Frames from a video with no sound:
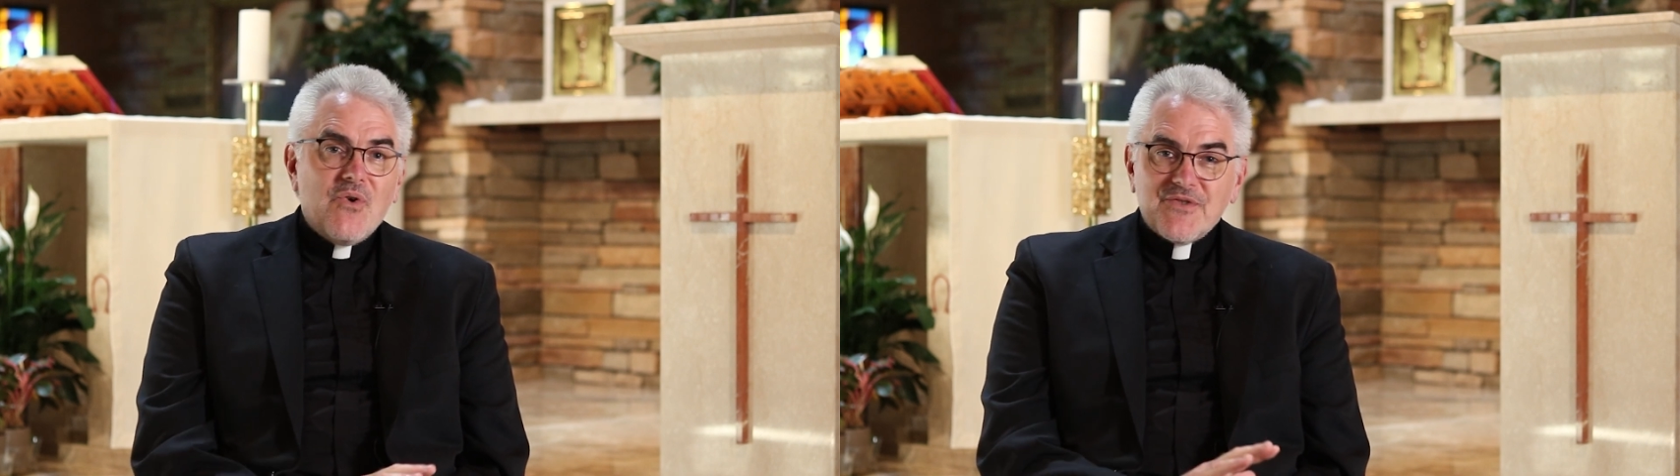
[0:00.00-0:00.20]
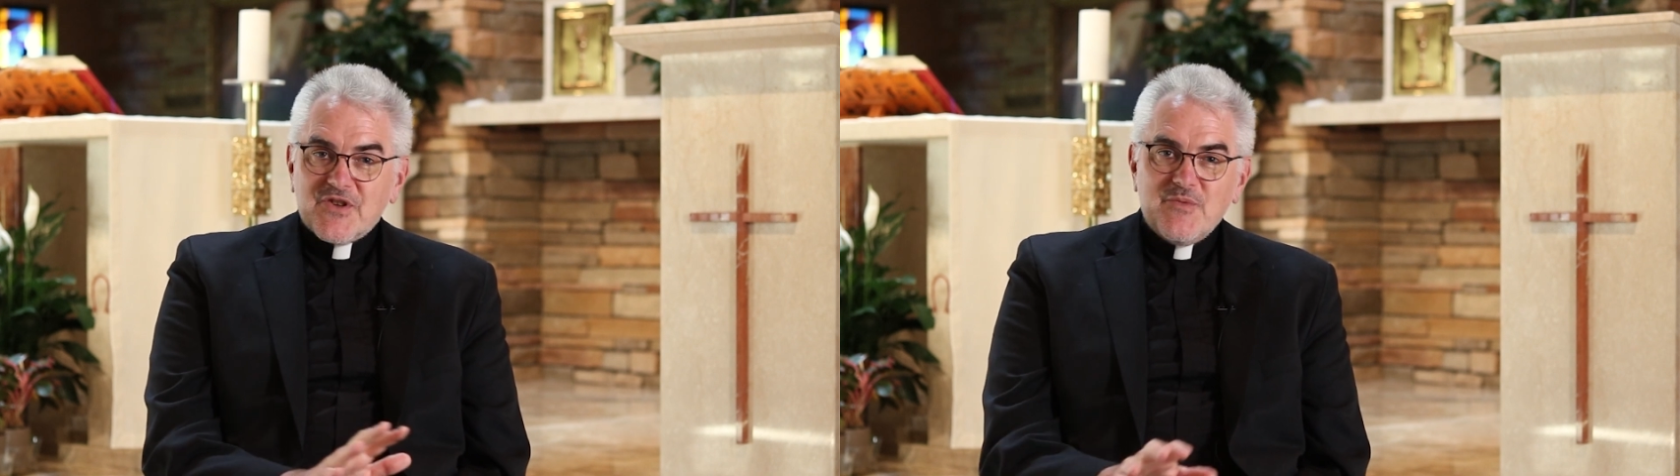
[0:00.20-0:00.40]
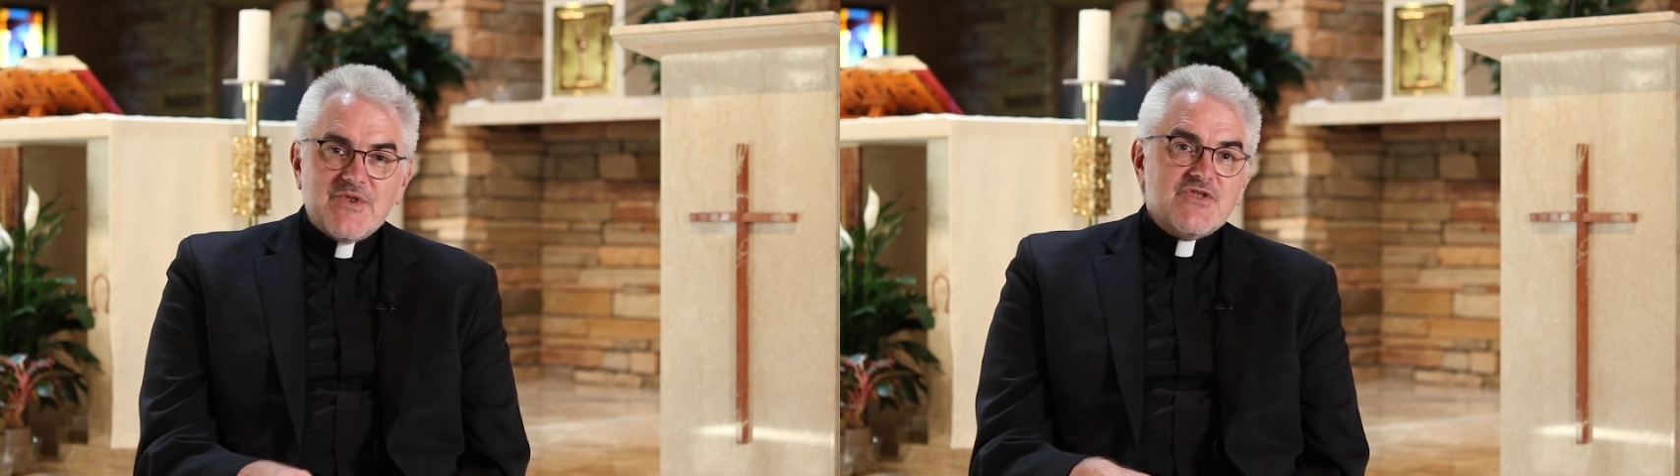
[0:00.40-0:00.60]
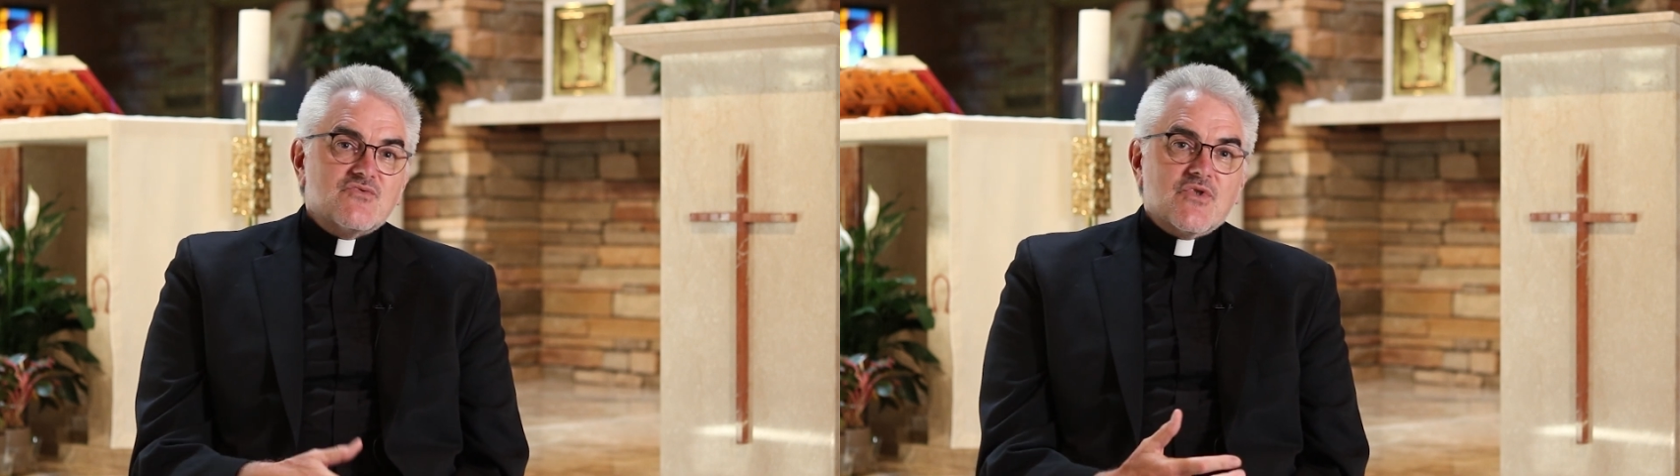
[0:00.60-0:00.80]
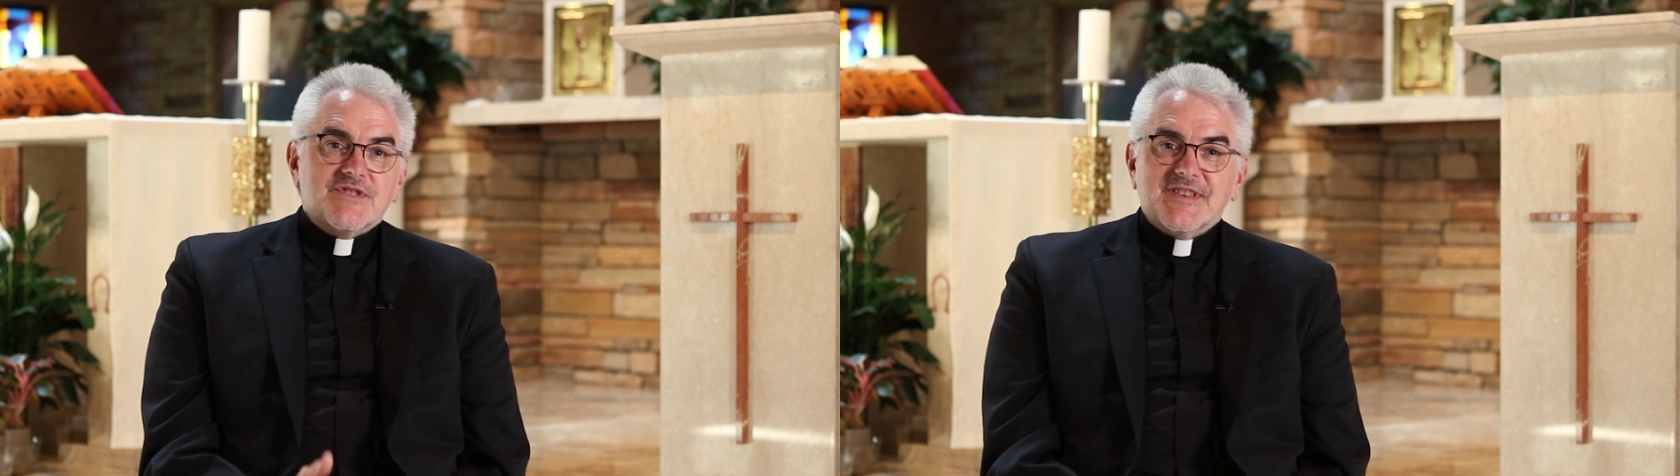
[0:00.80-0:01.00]
all the
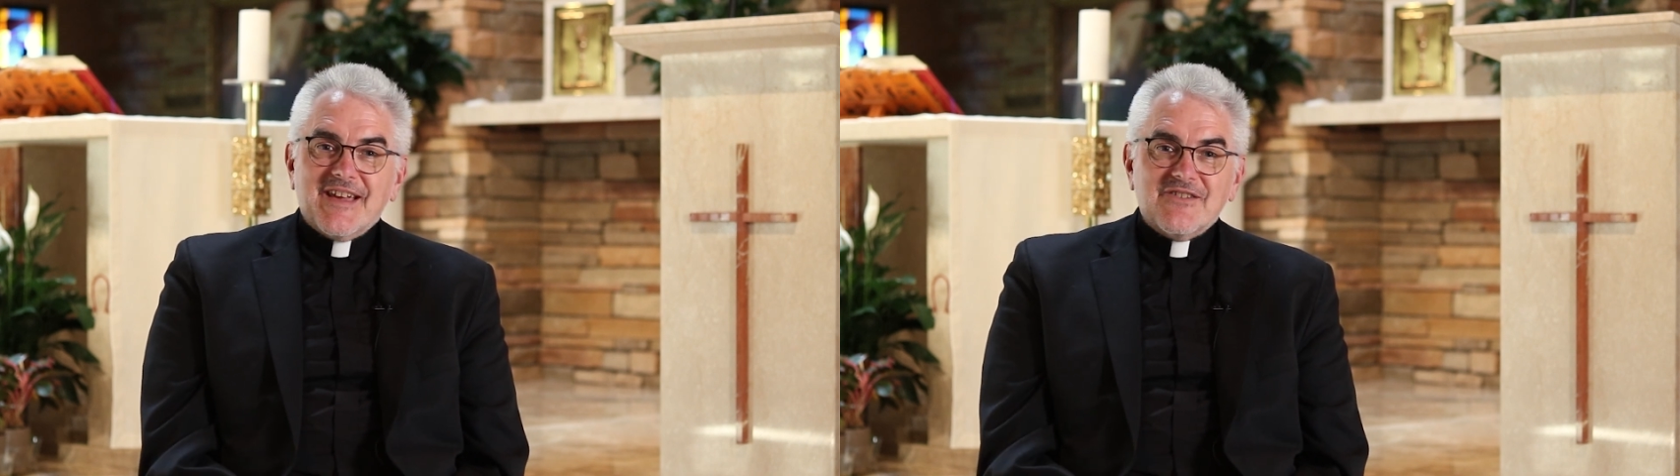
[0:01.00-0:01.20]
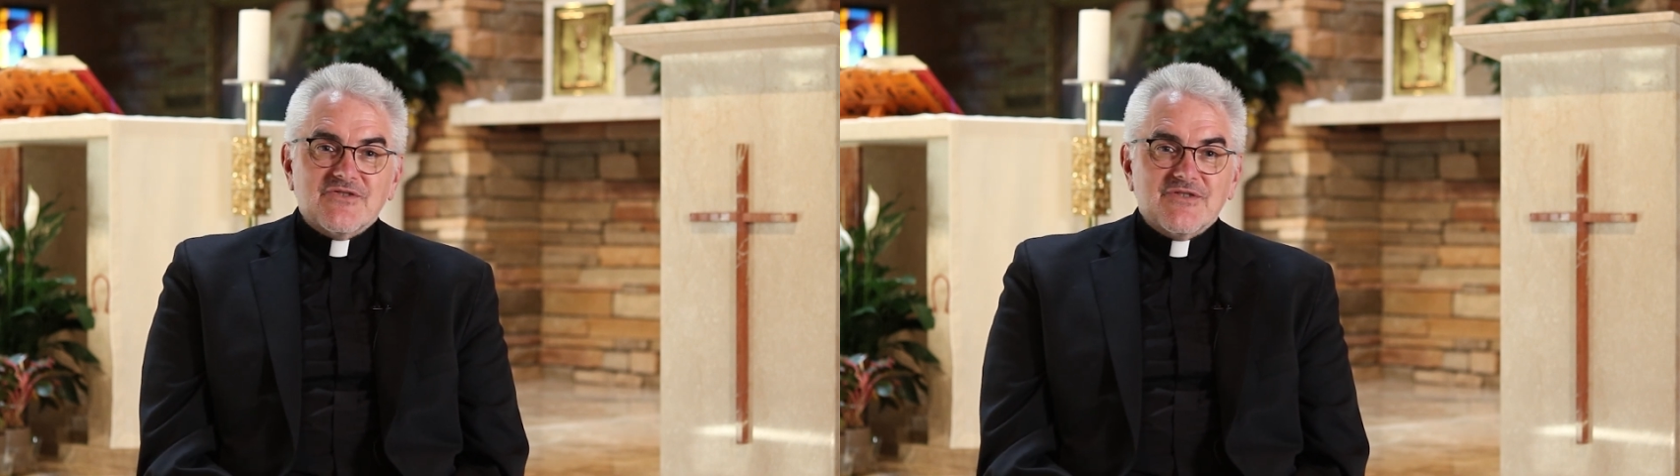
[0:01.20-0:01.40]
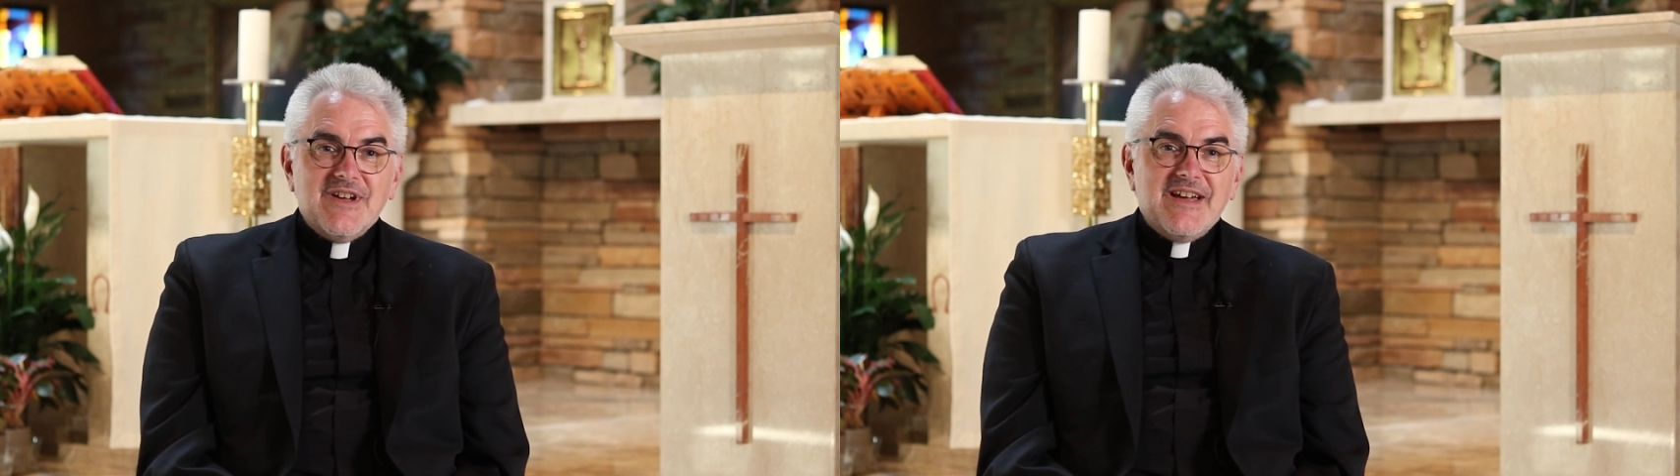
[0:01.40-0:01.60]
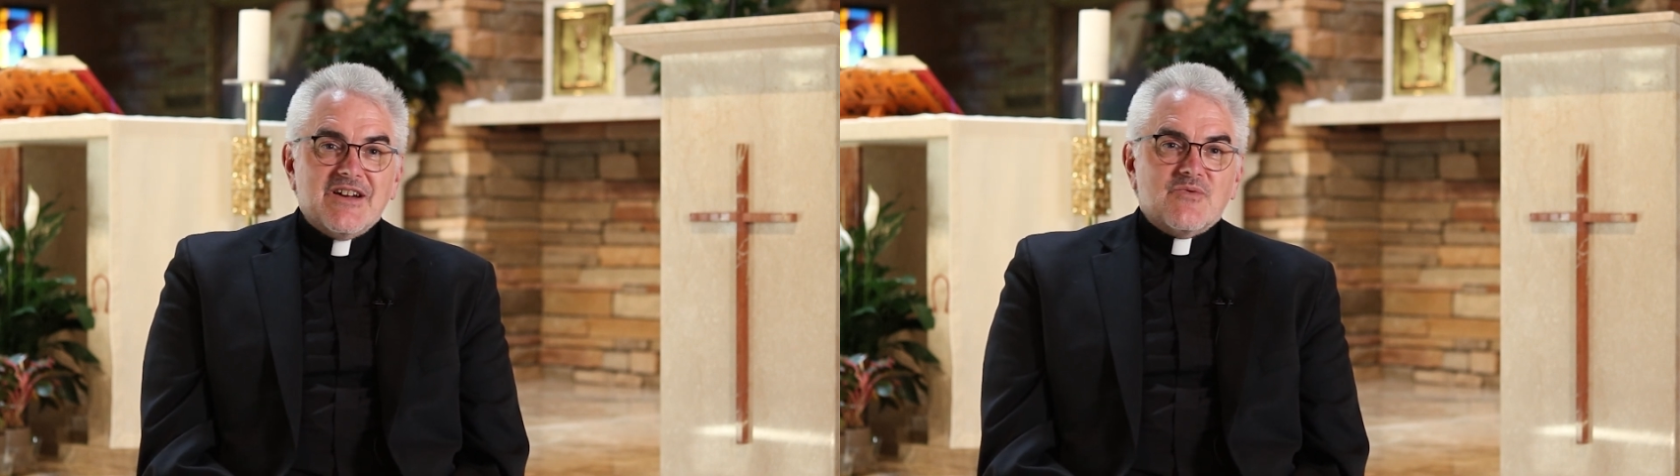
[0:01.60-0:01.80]
communities work together